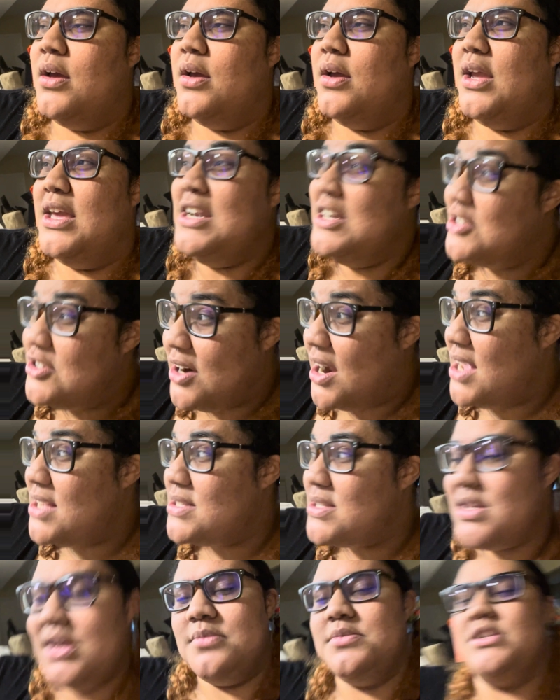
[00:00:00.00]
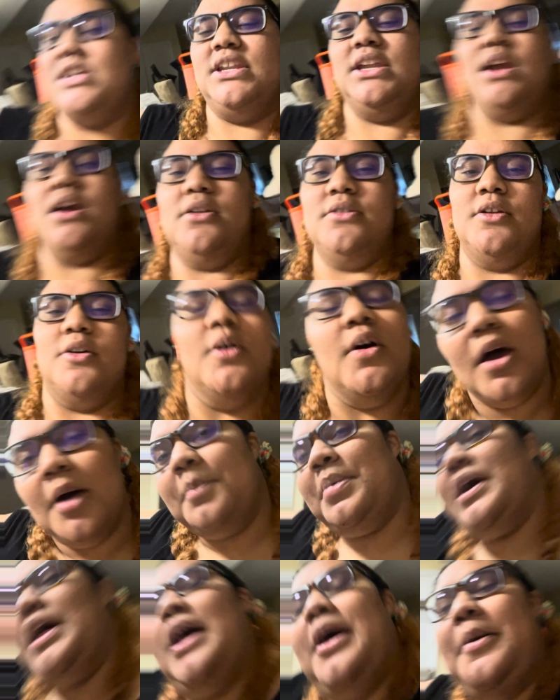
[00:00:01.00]
In a dress? I'm just kidding. I don't know.
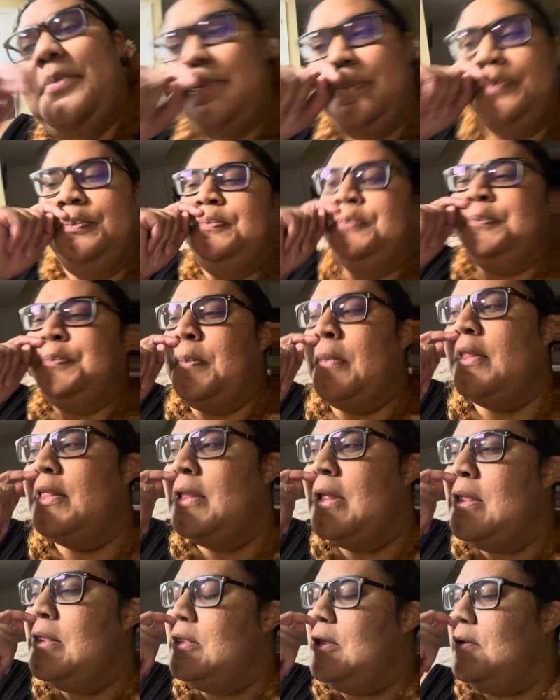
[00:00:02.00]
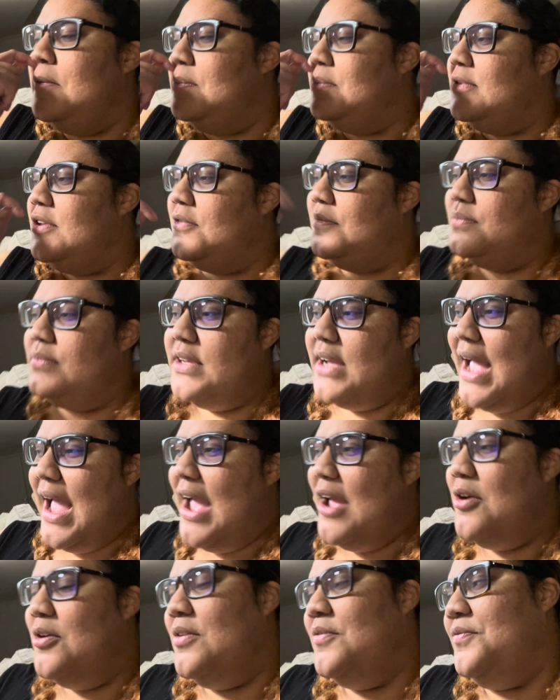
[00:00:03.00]
But the
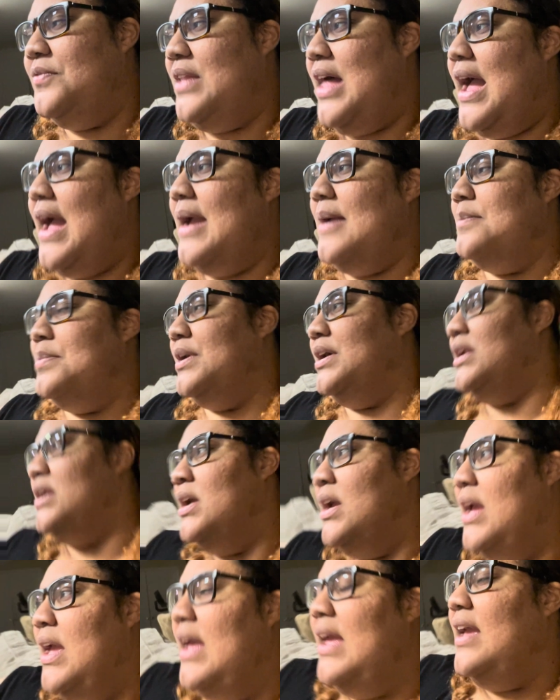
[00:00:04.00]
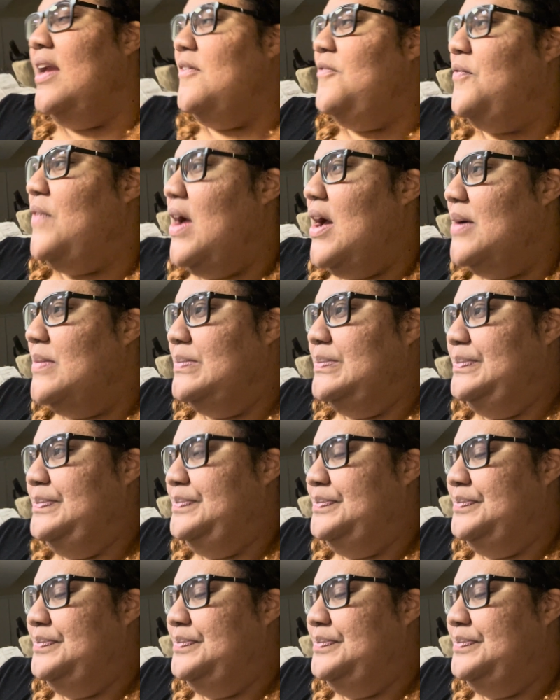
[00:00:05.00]
guy who could fly. But if I